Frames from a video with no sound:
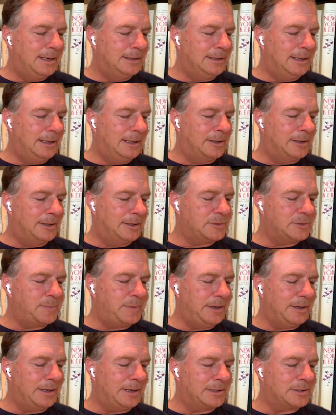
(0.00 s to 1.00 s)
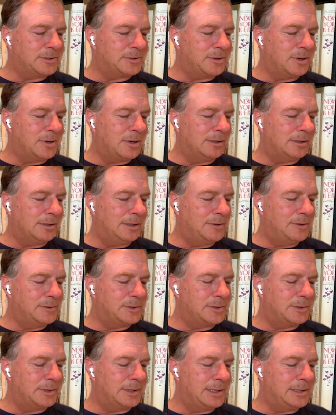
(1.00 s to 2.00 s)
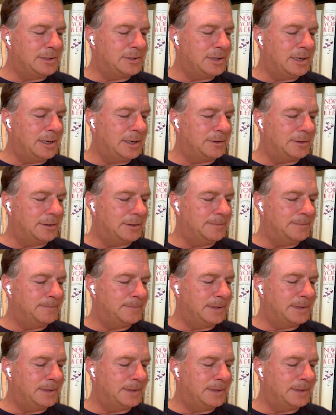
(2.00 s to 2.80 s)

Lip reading: Let our spirits draw closer to each other